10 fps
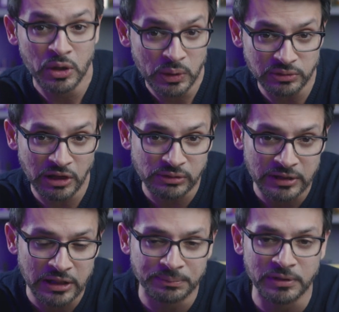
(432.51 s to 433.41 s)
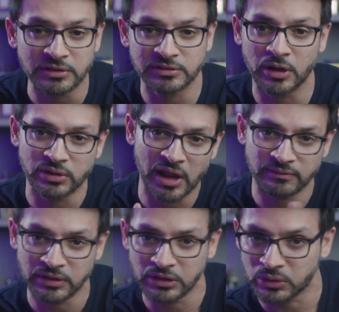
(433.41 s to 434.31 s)
was actually helping us out
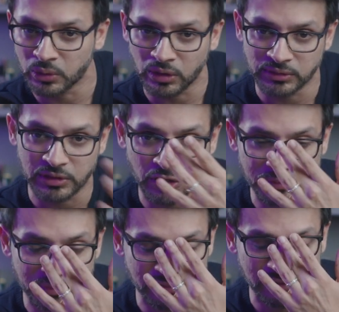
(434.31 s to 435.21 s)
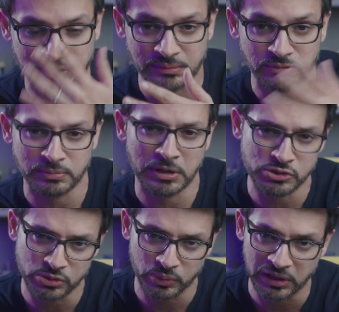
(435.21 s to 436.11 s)
navigate through all the hospital systems to make
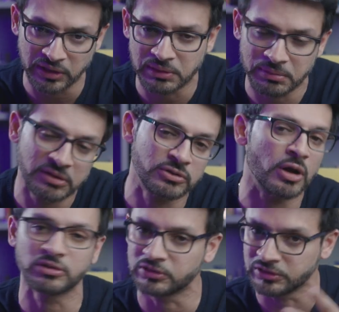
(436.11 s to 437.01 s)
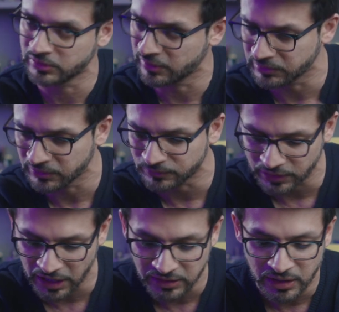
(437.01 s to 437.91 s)
sure we get the best doctors and everything for Dad.